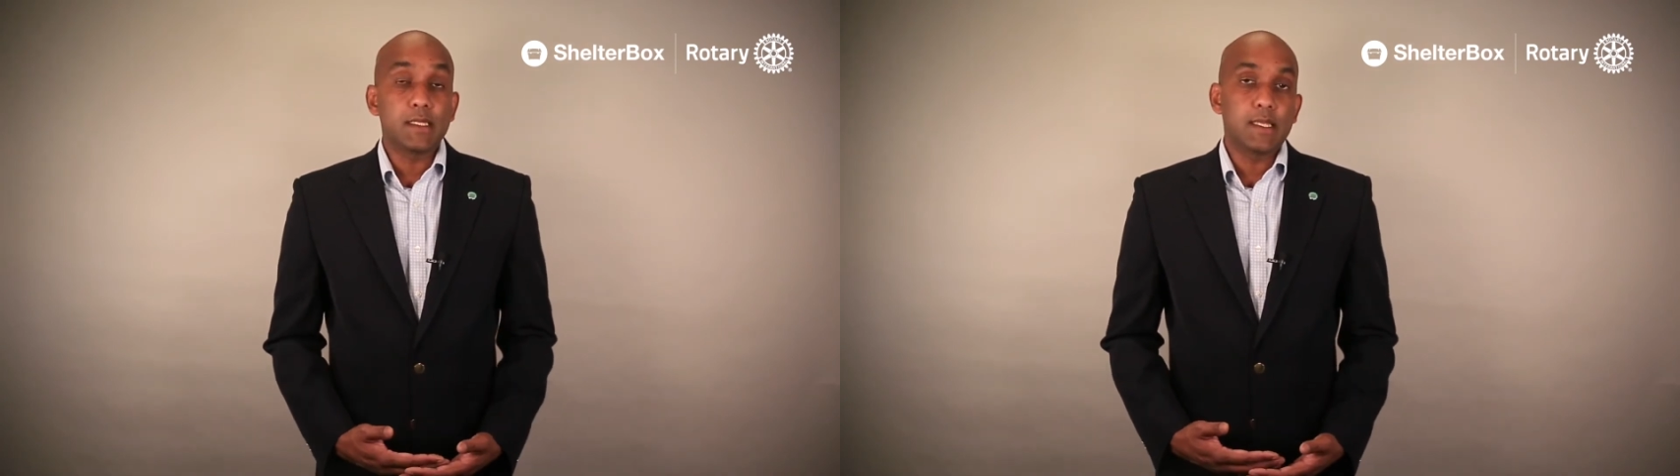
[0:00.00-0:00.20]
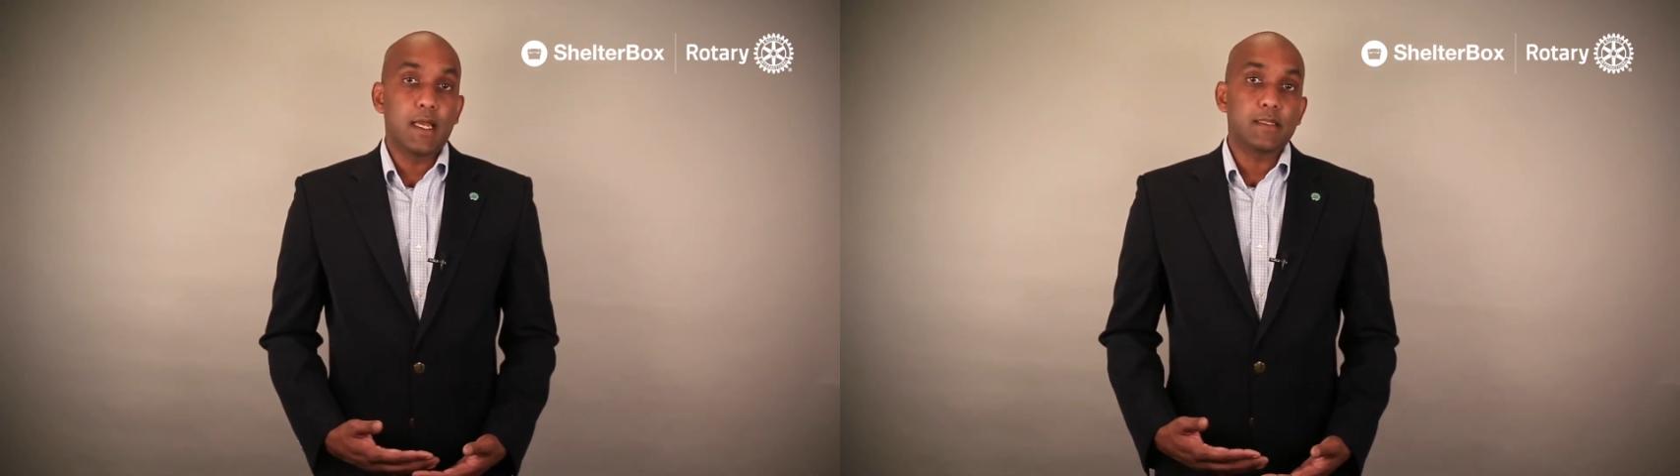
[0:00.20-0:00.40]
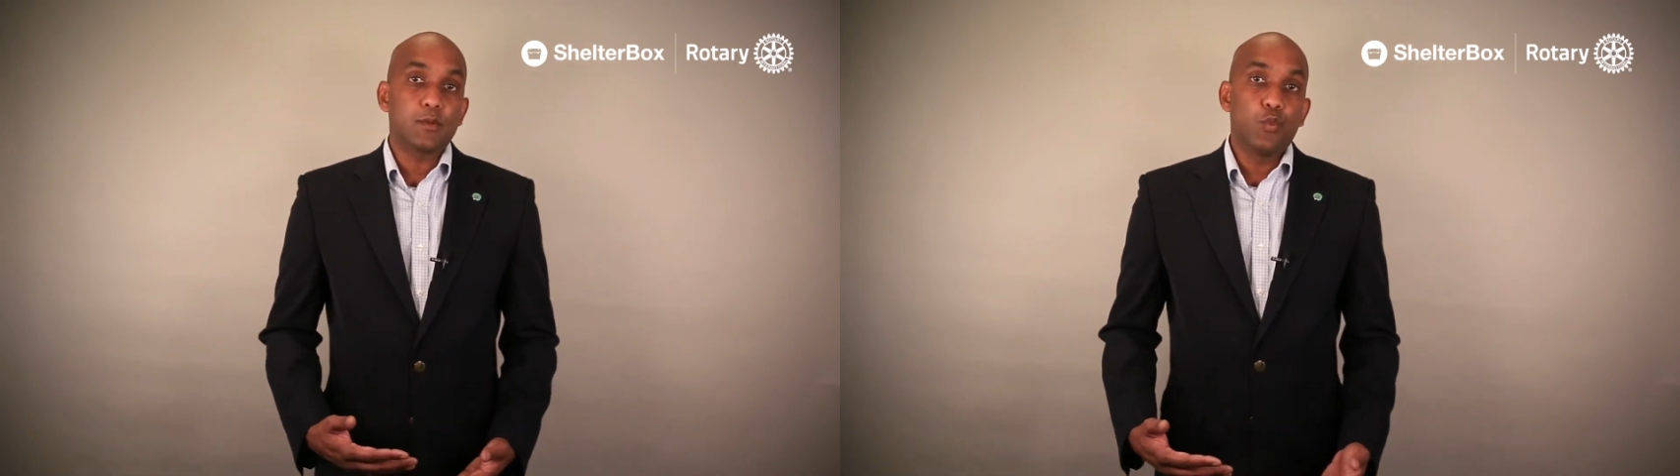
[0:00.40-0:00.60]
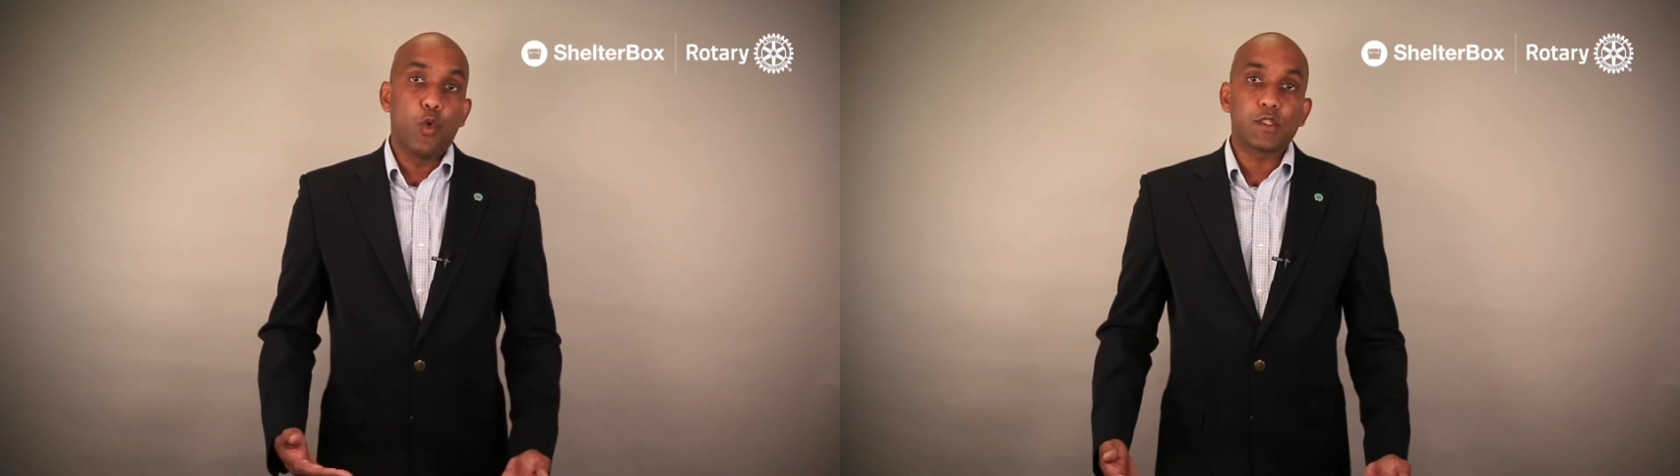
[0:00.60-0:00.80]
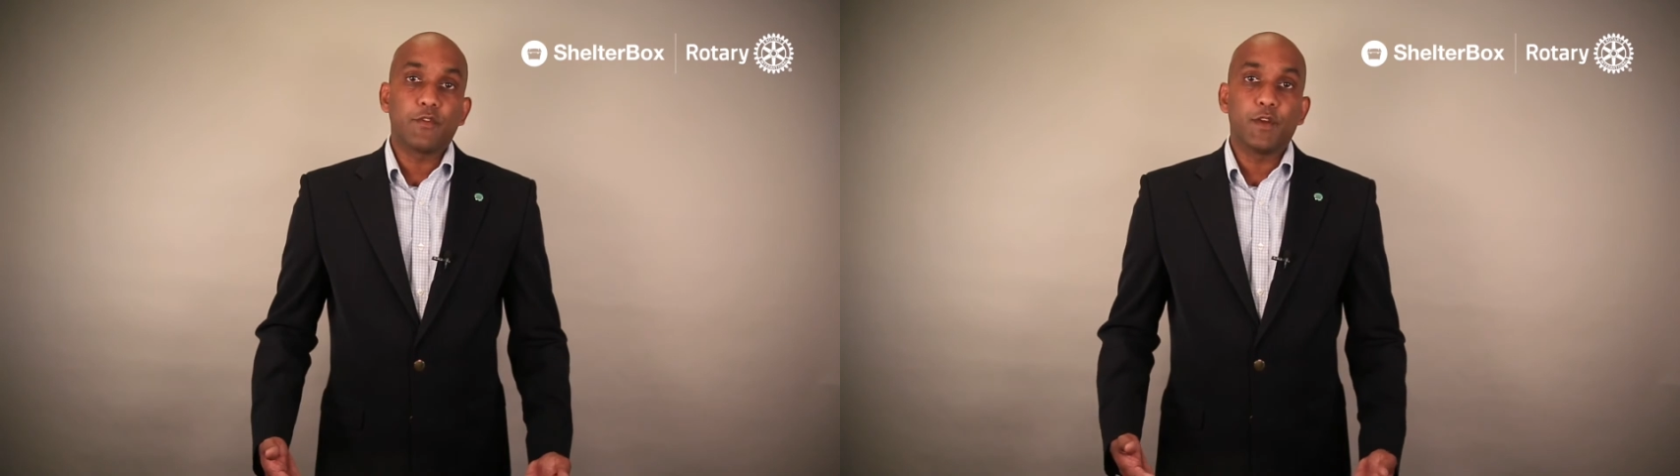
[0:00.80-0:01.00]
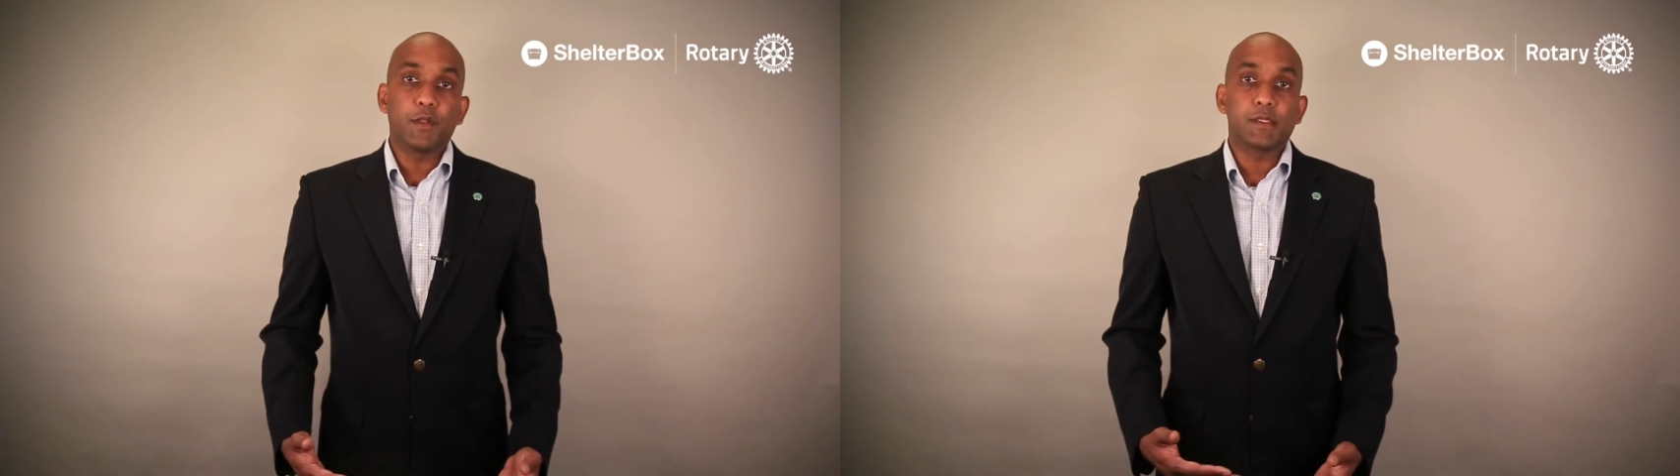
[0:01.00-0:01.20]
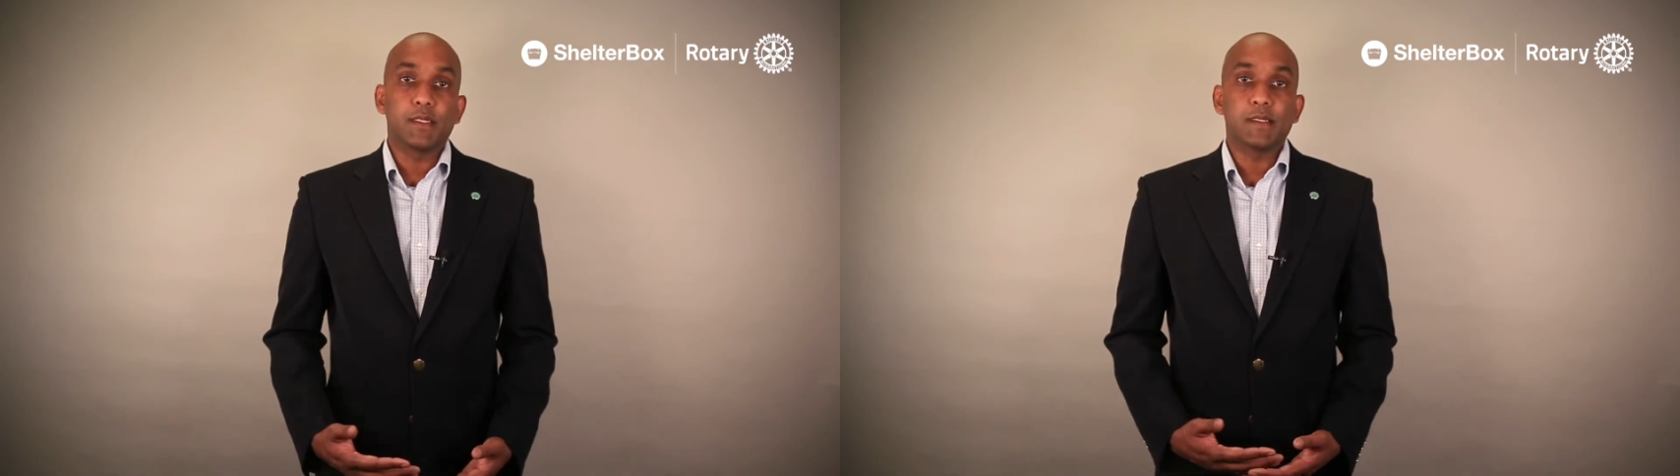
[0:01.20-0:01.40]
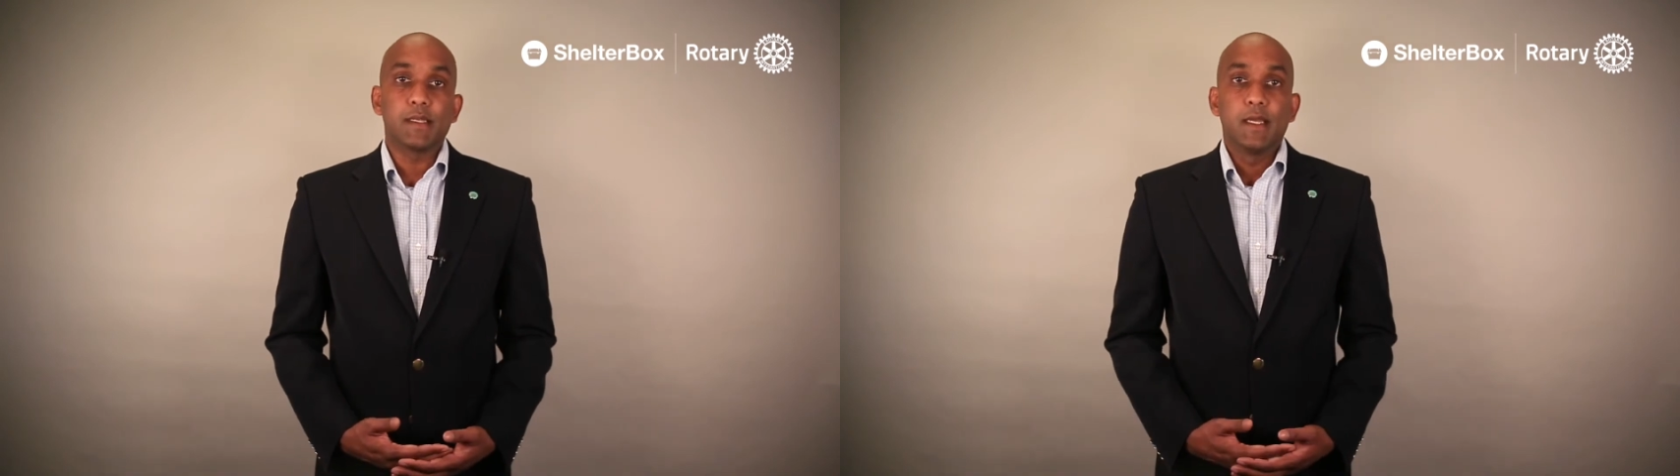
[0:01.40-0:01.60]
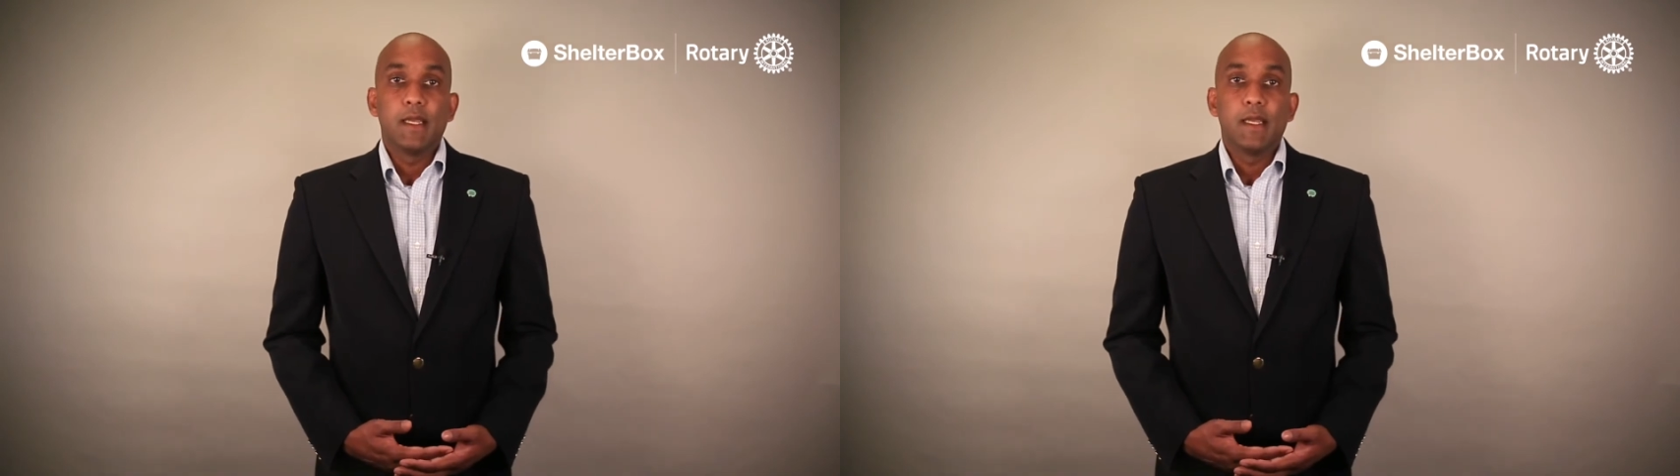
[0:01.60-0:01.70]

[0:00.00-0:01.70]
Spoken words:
sets, water filters